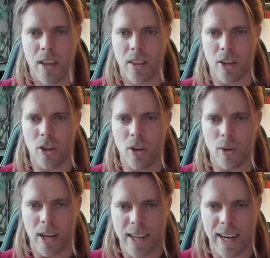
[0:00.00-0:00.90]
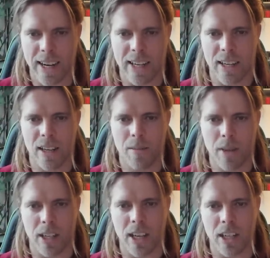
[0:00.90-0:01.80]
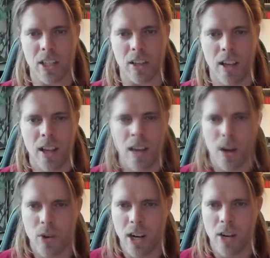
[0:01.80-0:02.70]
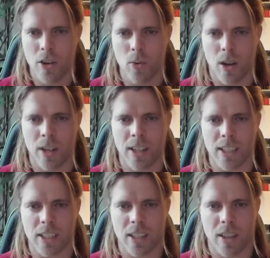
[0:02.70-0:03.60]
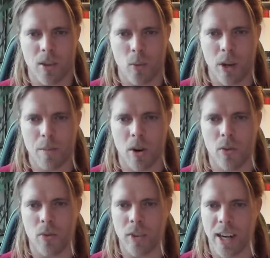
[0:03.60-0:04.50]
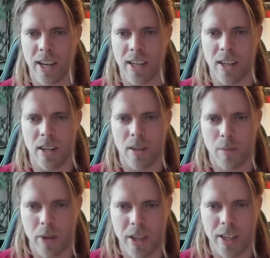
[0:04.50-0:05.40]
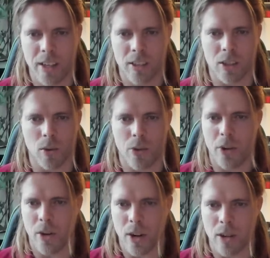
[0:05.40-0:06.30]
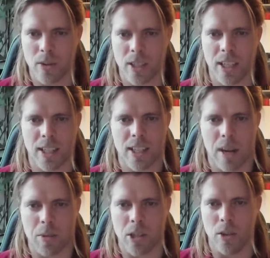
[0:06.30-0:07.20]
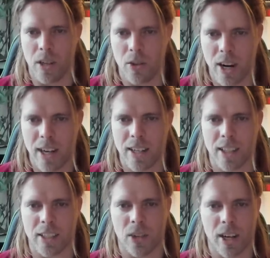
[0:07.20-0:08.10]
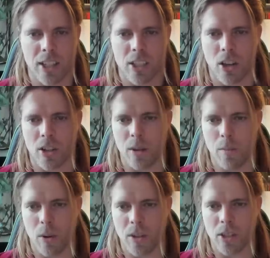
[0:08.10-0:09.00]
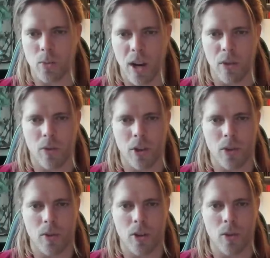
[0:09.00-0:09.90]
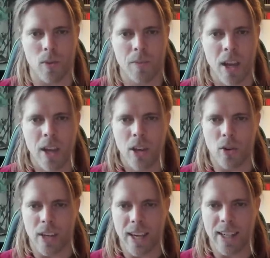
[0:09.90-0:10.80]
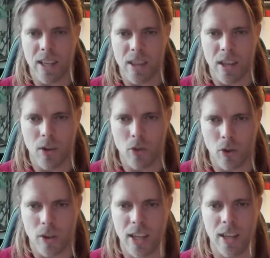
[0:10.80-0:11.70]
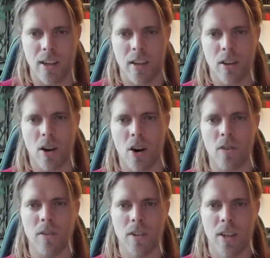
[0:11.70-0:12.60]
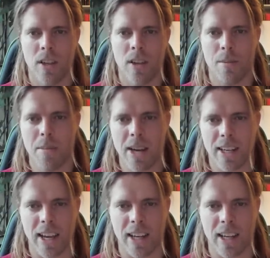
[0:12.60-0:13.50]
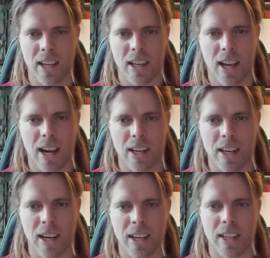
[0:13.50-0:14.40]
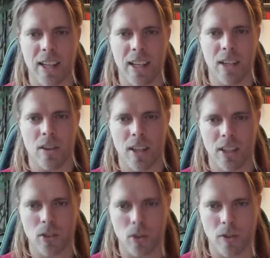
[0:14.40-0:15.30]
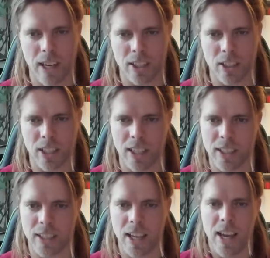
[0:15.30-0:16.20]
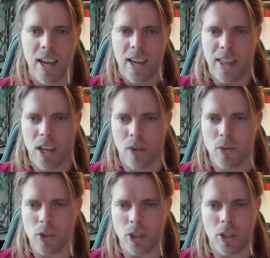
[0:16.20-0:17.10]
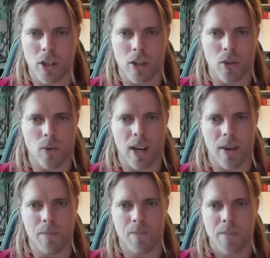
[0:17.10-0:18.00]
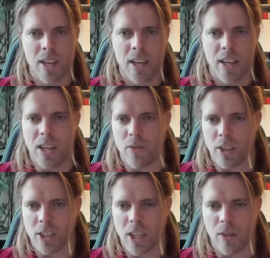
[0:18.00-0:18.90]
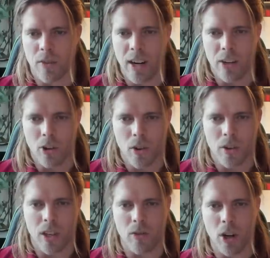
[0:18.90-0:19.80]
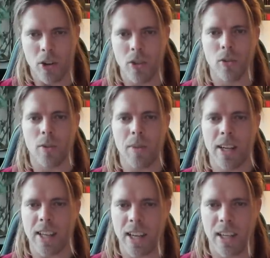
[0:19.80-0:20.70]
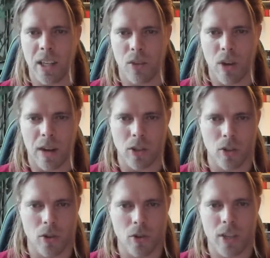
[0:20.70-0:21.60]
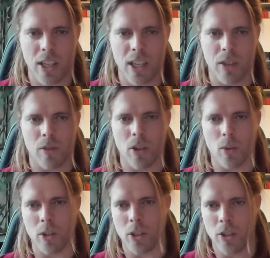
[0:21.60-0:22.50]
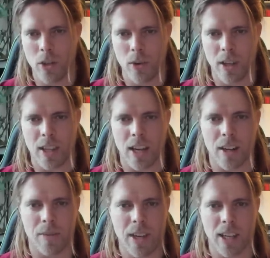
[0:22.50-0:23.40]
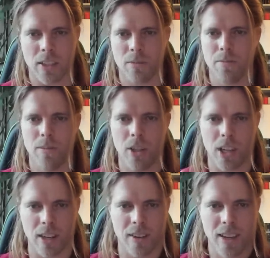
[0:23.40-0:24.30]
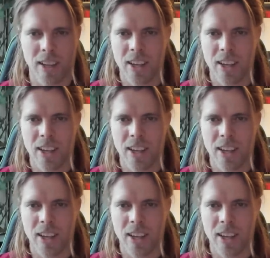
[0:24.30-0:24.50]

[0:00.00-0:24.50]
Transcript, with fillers: that you do a guided meditation. A really good one is the Wim Hof guided breathing. So three rounds, it's absolutely great. It's a great starting point as well for you to, you know, get in the routine of meditating and uh, getting into this sort of exercises. Then of course you can do um, different stuff later on. If you are used to meditating, if you have a good routine, if you know what you're doing, then yes, you can